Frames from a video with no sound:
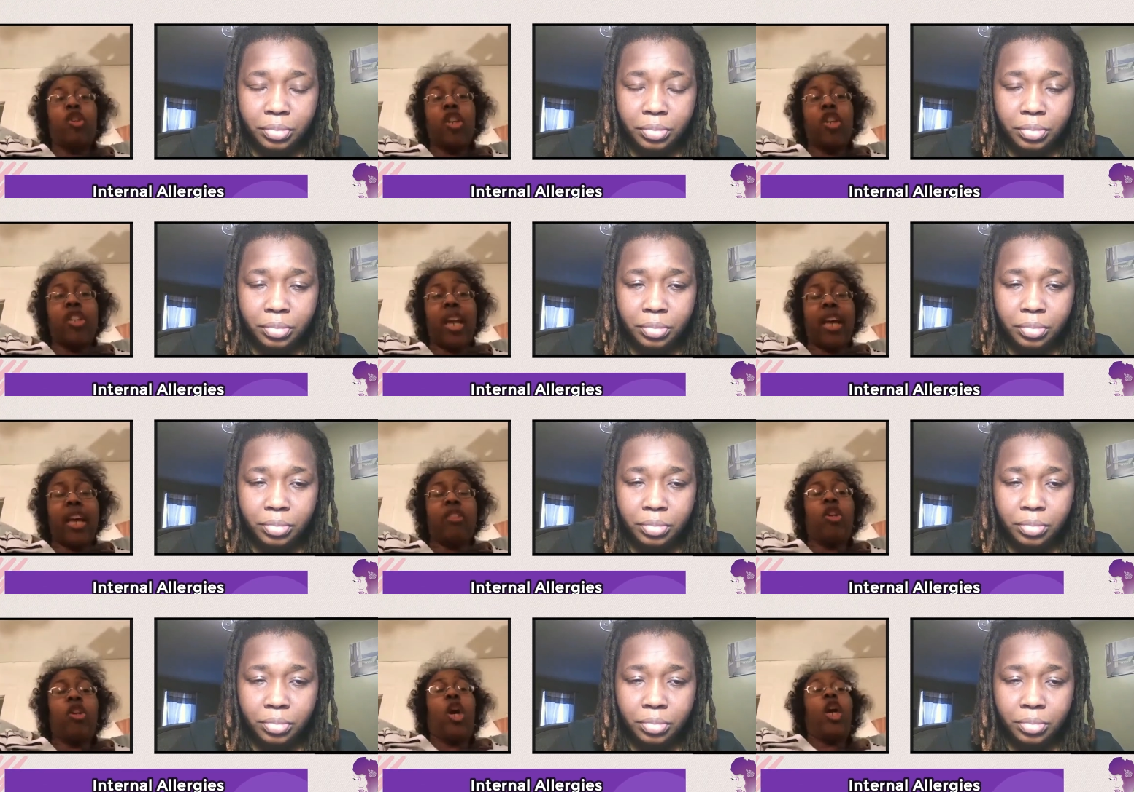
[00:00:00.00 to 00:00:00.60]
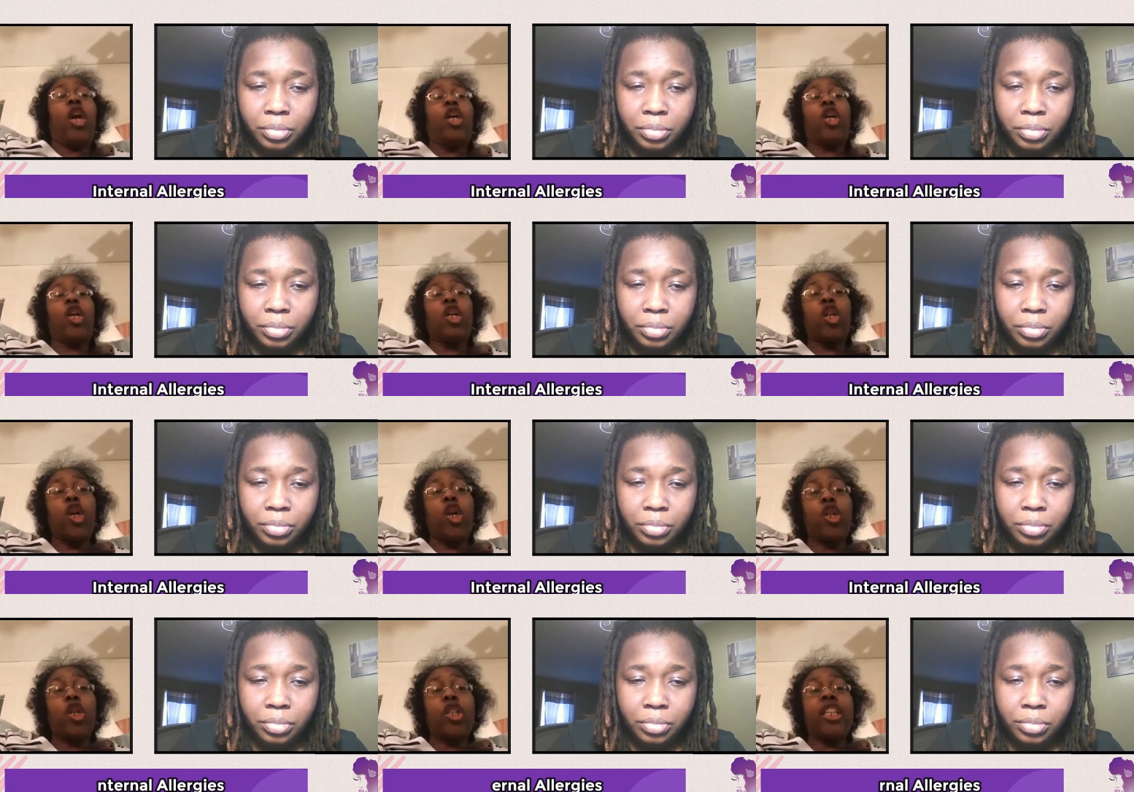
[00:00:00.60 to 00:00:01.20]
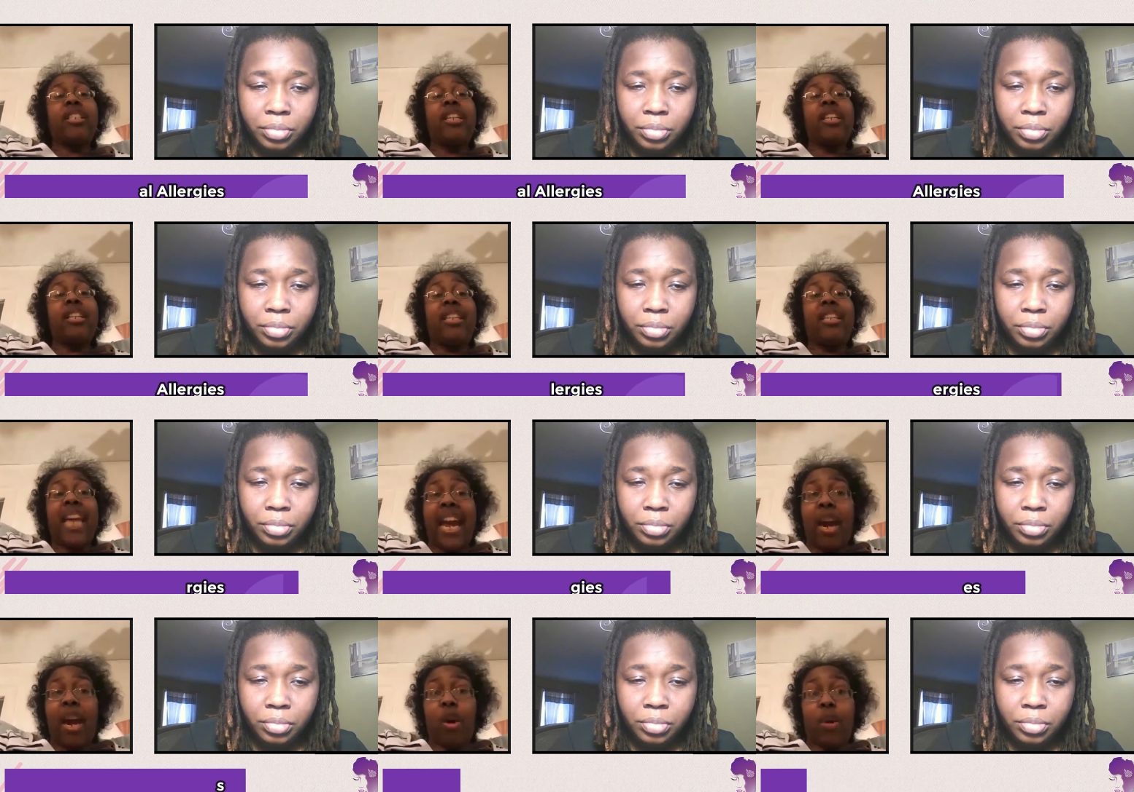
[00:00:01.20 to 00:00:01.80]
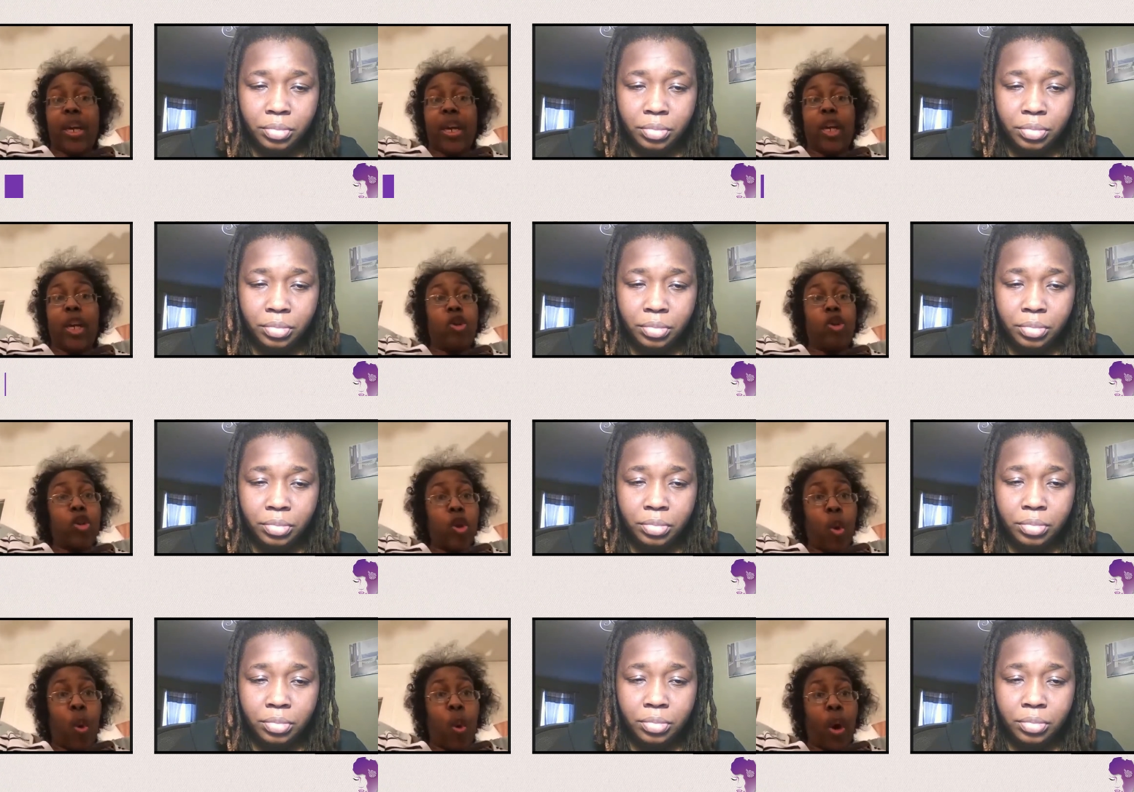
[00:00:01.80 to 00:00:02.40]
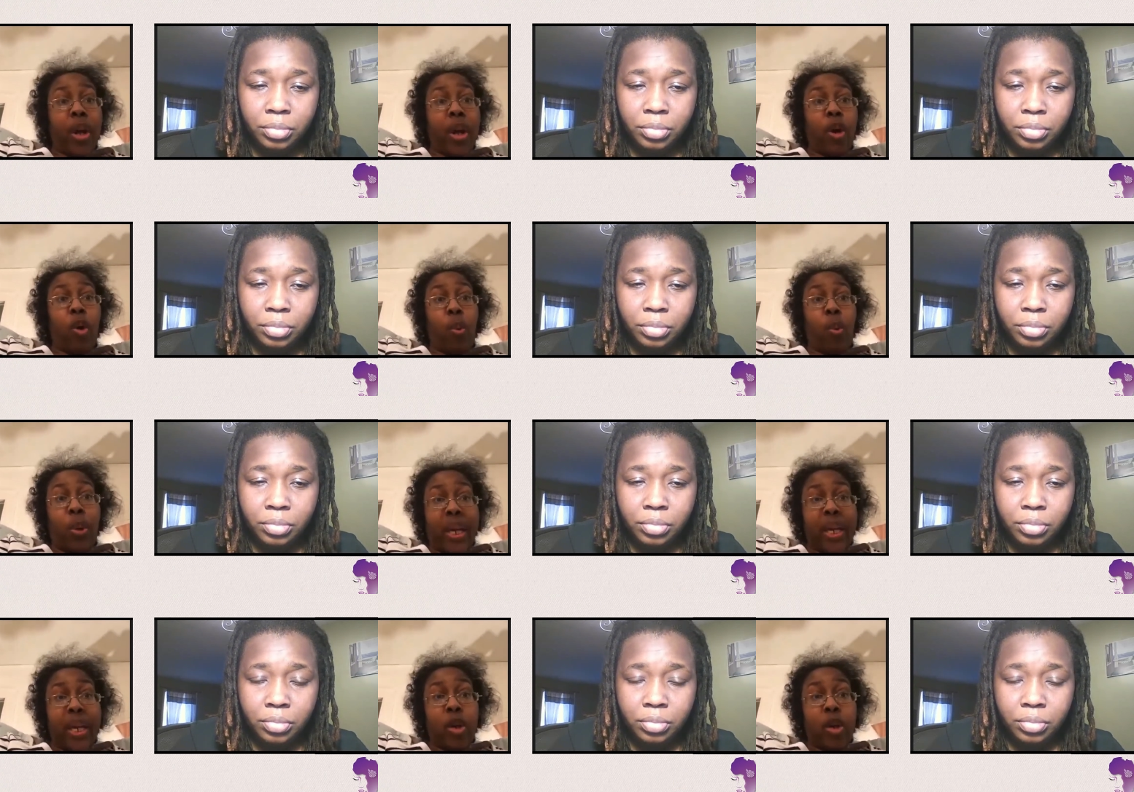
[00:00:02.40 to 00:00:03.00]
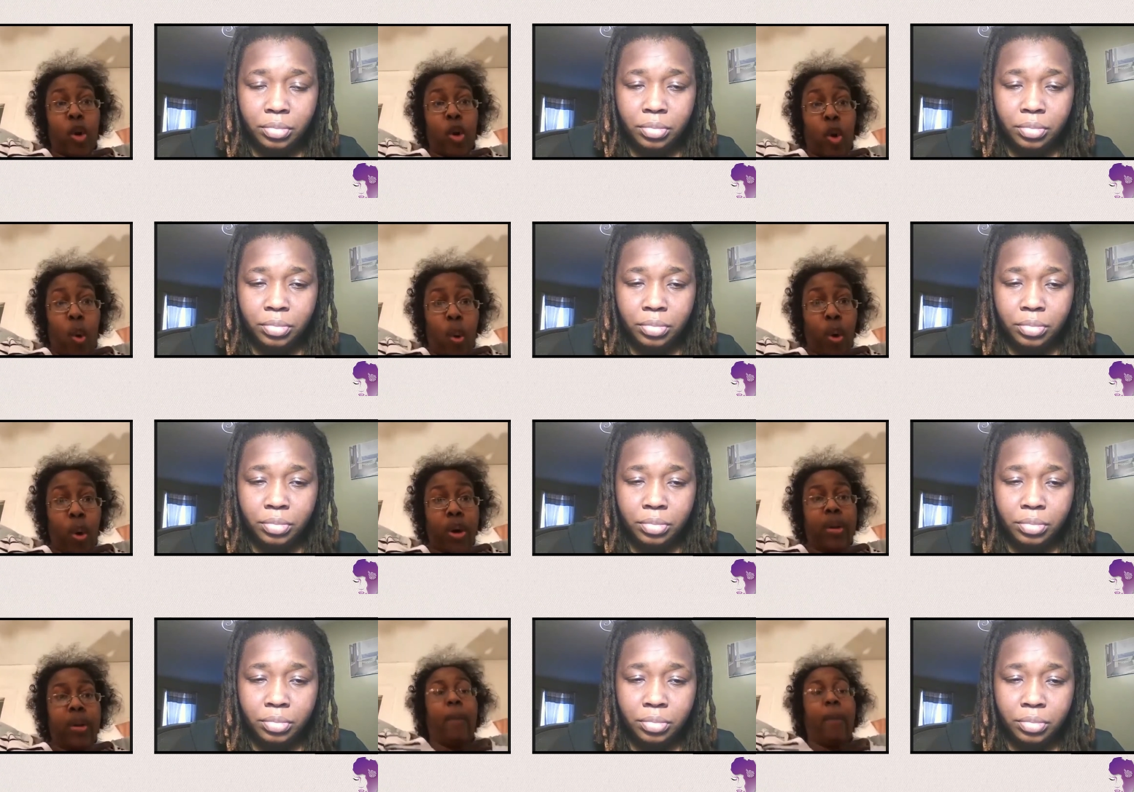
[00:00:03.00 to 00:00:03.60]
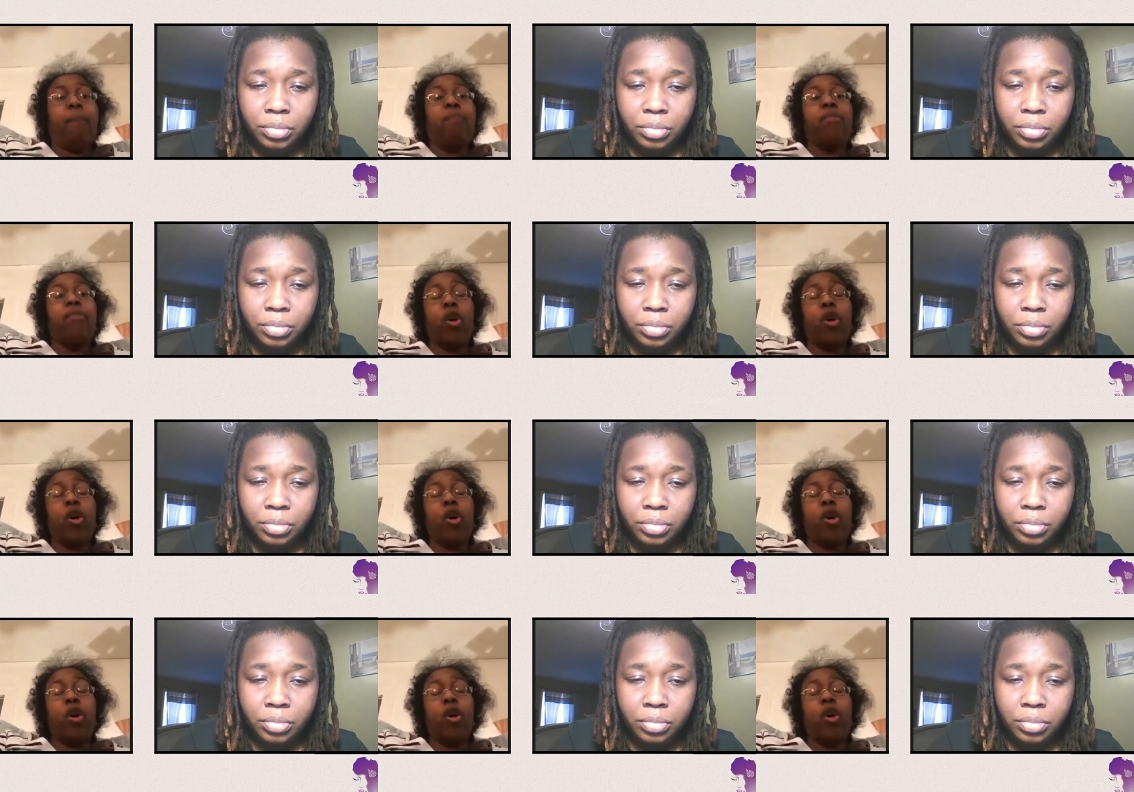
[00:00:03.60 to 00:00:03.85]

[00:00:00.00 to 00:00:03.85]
Speaker 1: such as you're allergic to dairy or soy or wheat or corn.